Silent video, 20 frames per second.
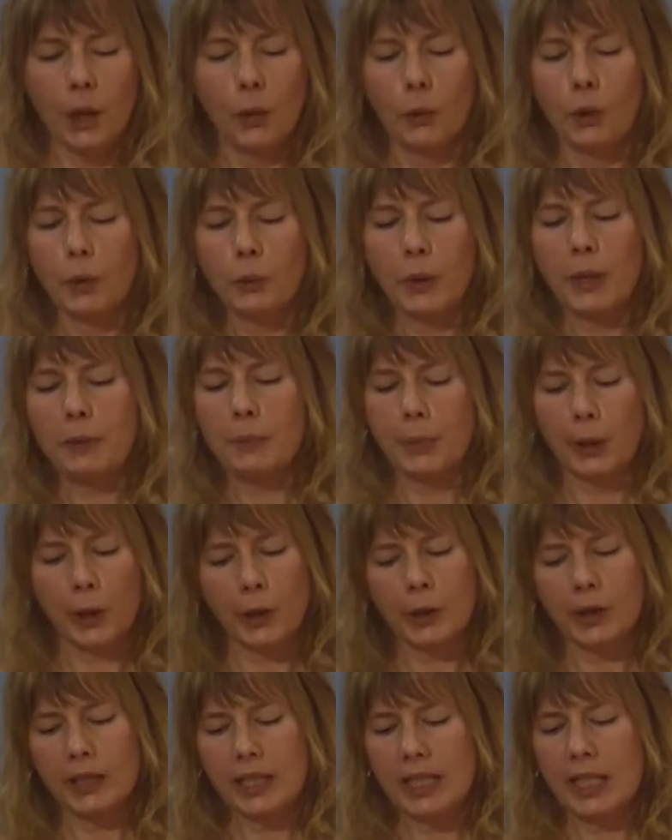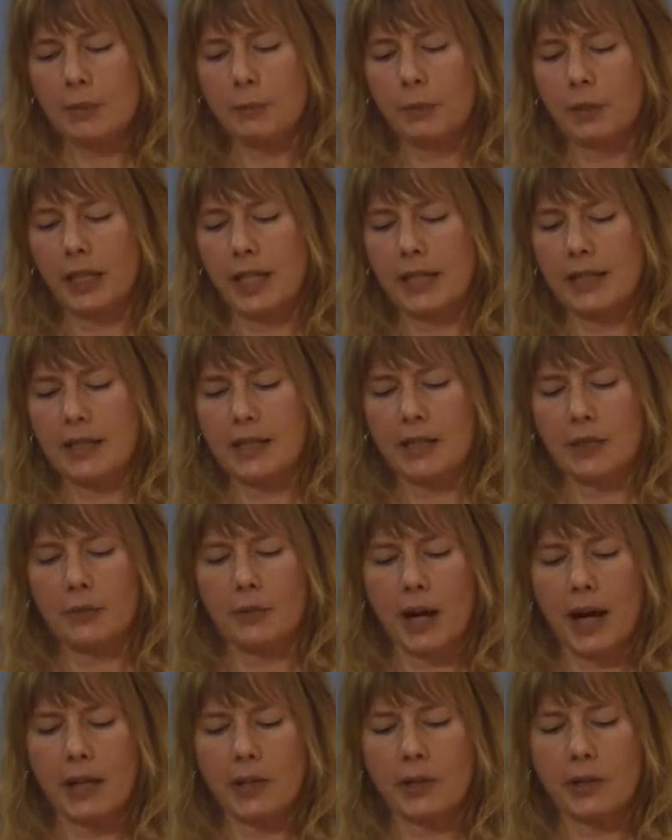Would we burn these places
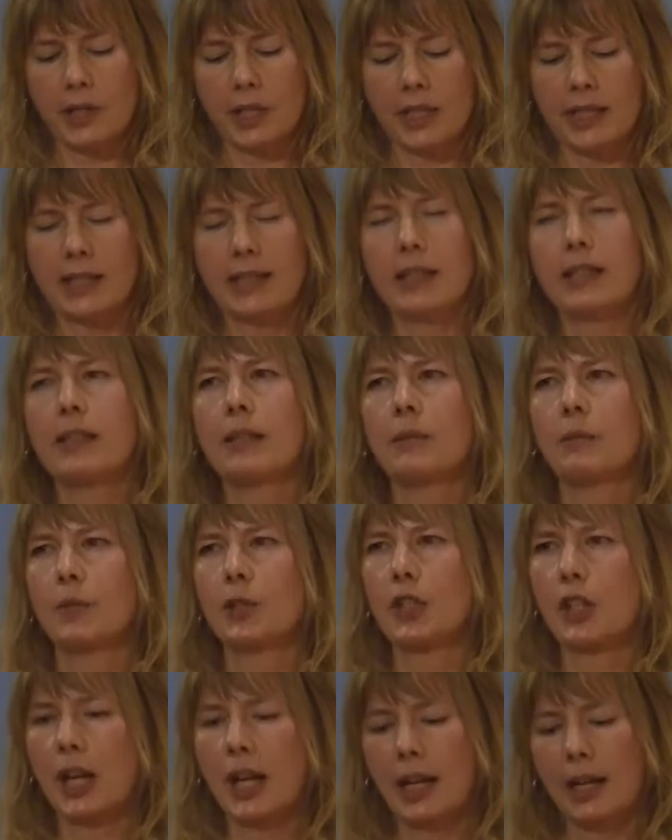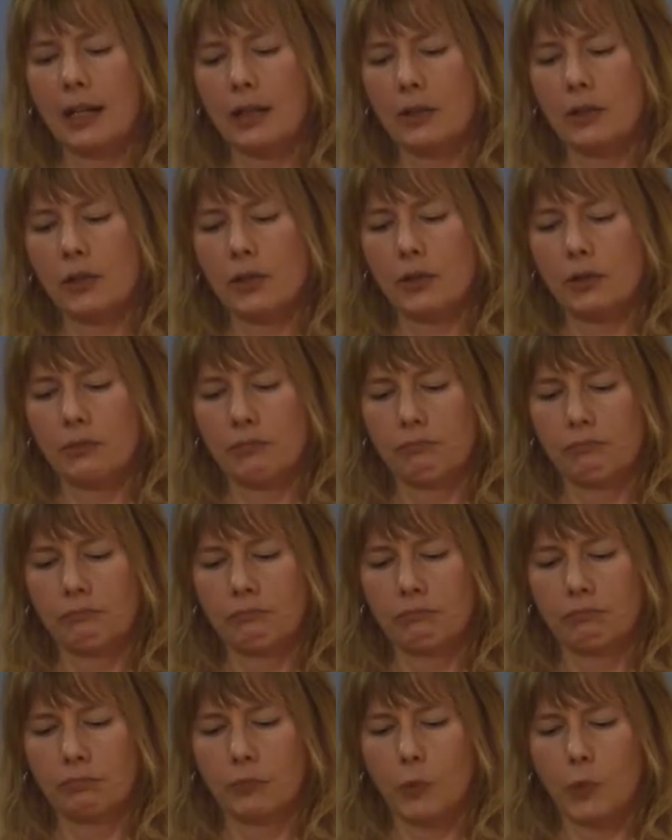rather than see them change,
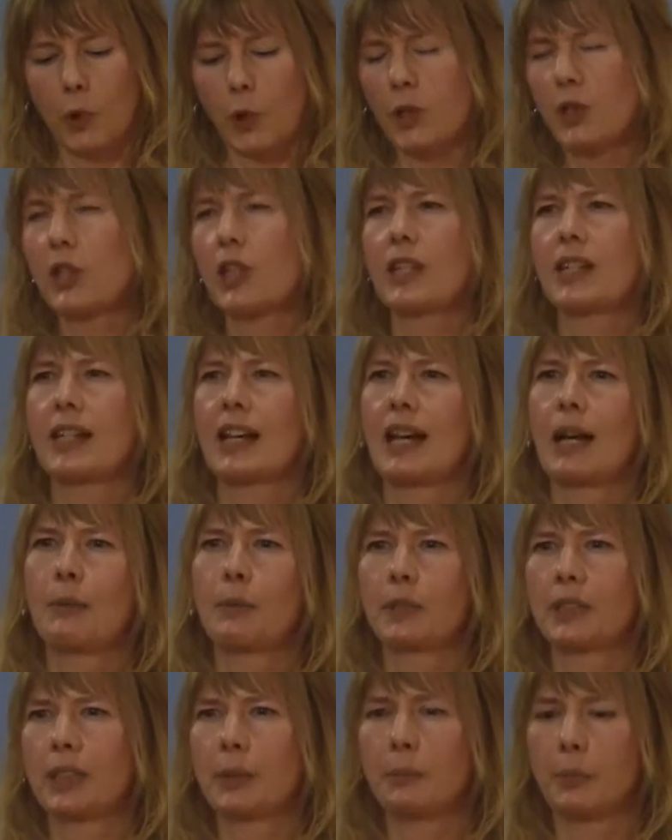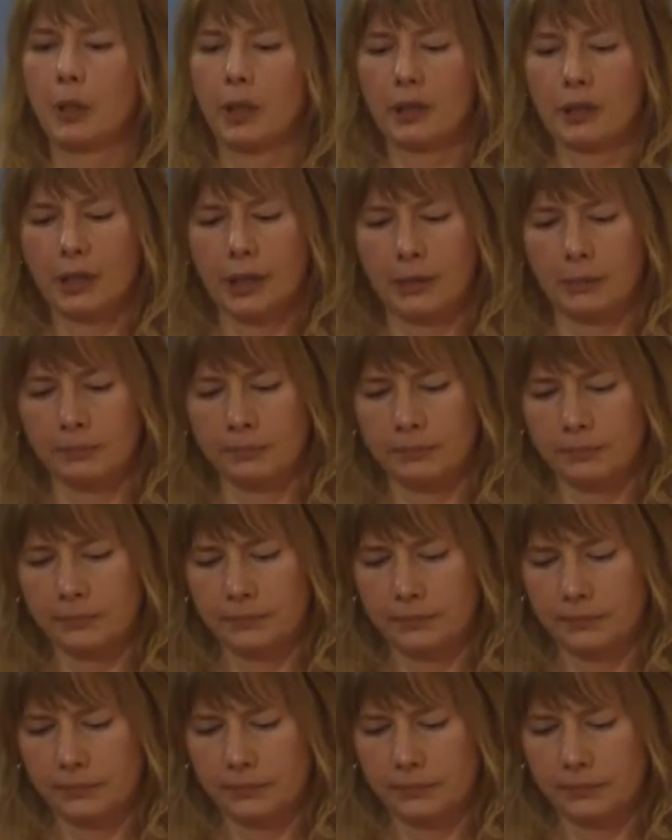or just happily burn them?